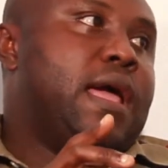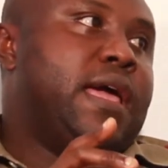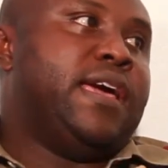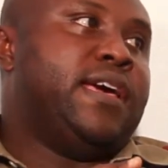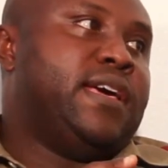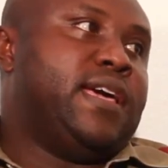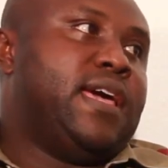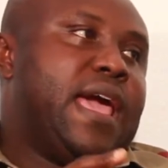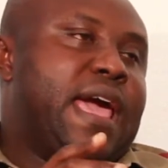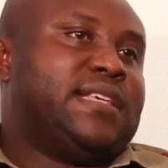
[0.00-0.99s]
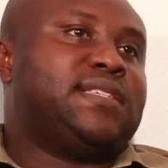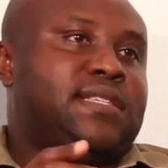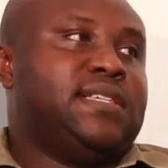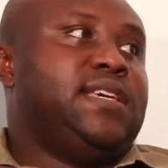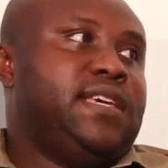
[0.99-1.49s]

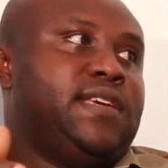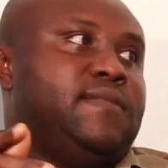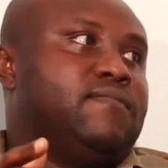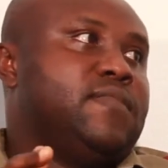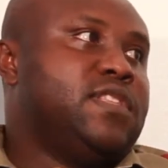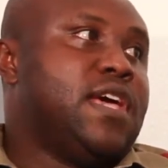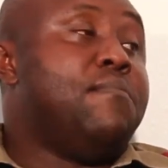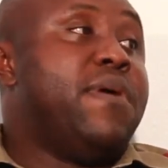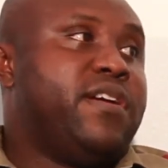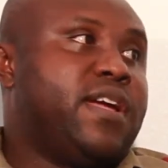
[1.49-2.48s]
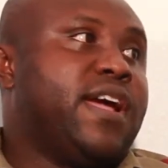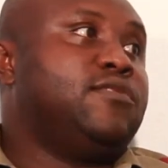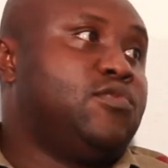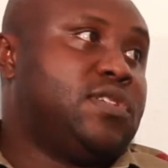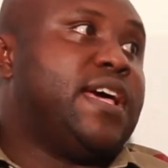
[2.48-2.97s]
ASCE, the American
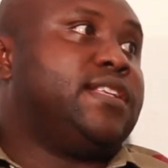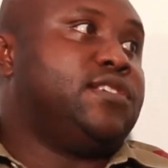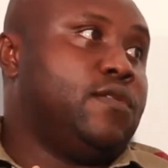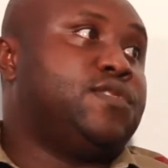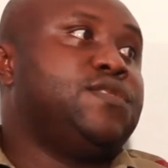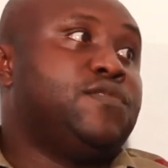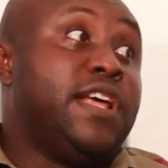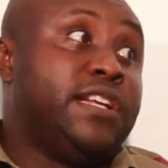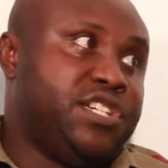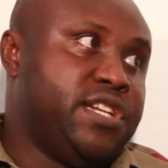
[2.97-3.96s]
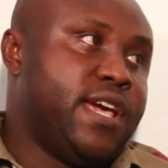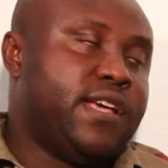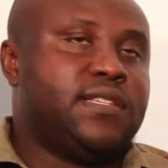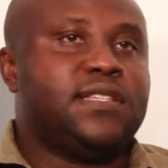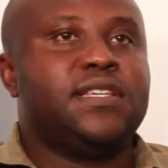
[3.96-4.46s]
Society of Civil
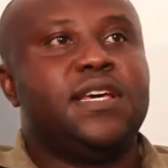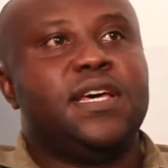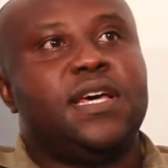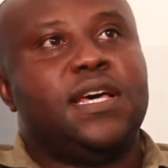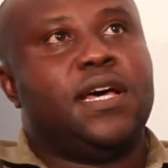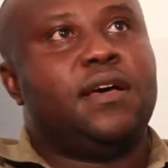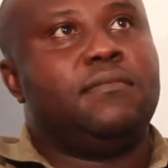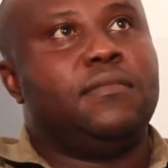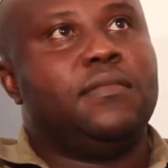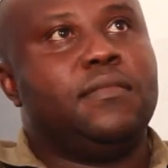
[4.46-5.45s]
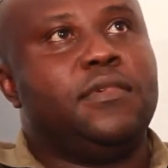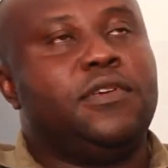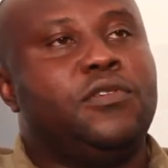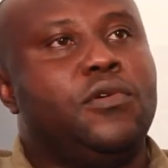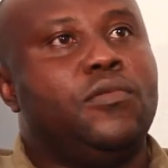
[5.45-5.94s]
Engineers.
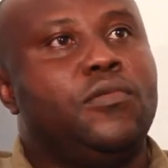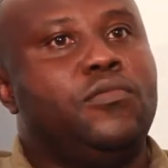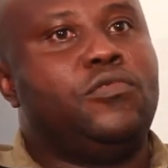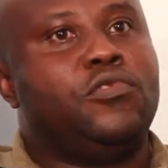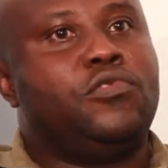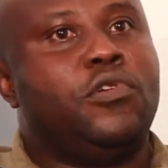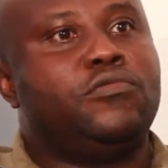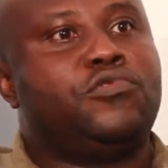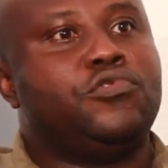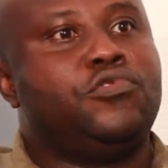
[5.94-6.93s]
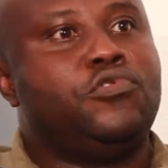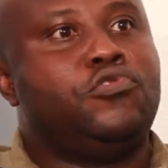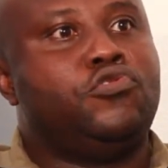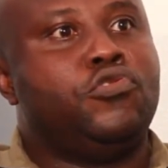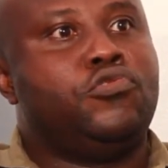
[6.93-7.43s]
You know, you don't
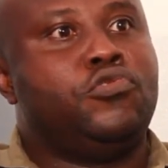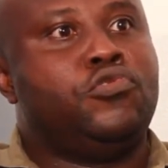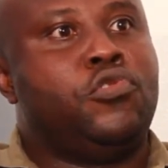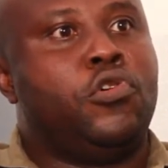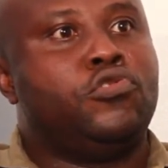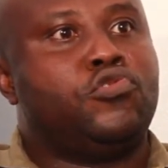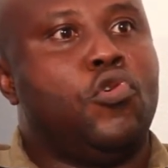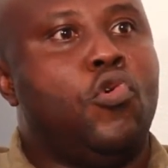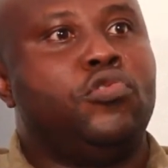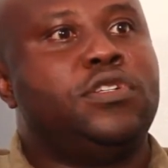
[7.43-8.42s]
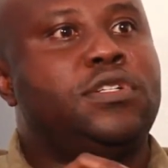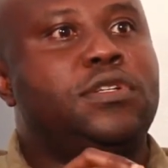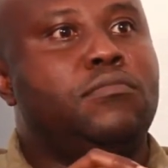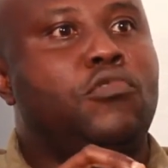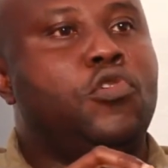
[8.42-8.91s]

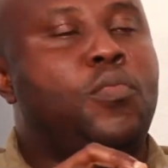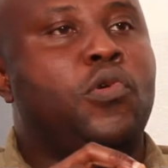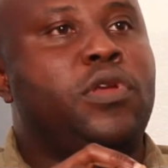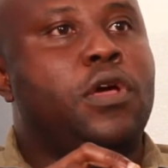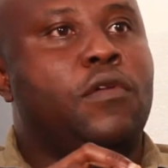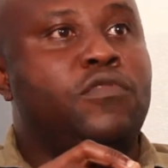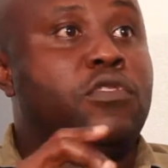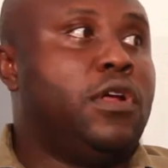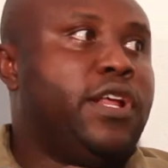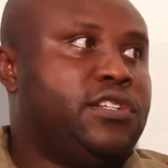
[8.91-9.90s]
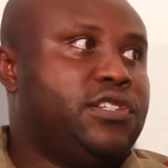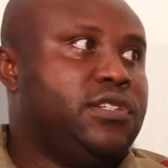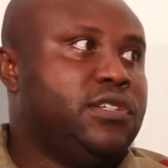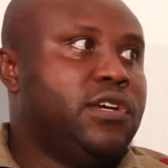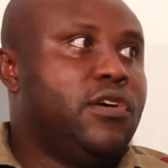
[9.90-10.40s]
own monopoly of knowledge,
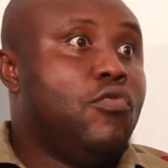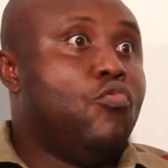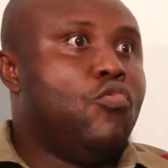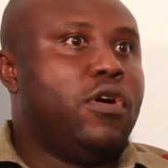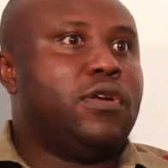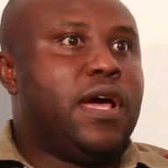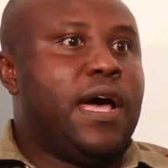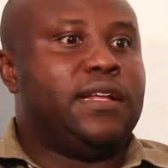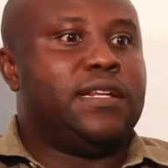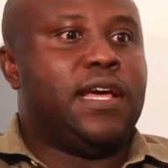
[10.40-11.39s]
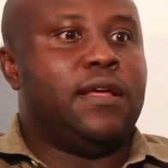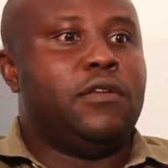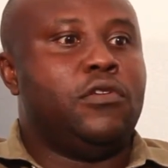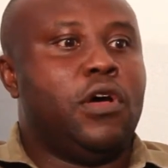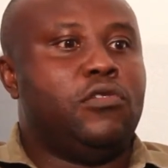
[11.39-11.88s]
one, and
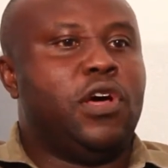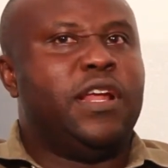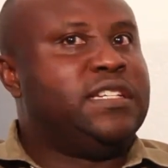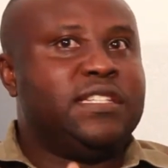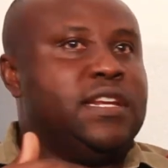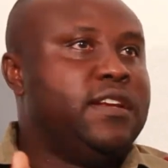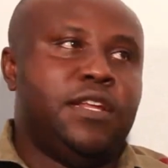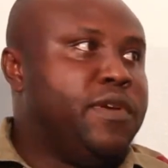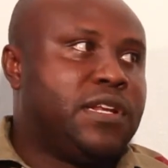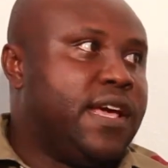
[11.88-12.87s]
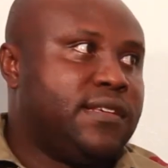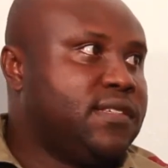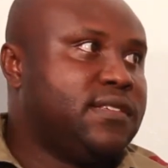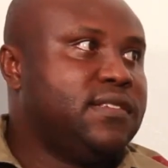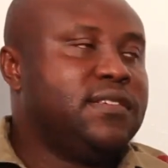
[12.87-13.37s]
knowledge is
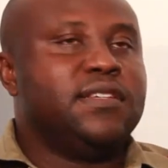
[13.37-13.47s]
limitless.